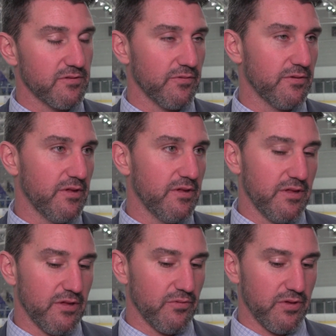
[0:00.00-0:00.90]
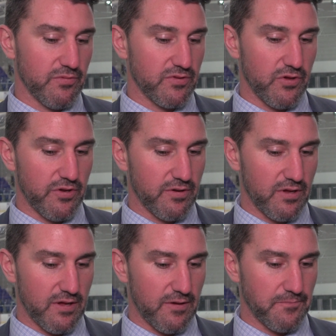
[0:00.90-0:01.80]
So it was good.
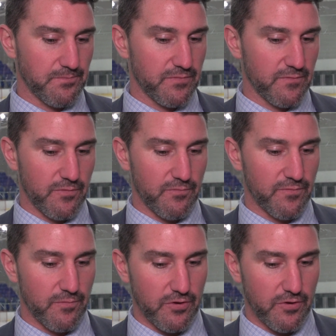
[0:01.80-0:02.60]
From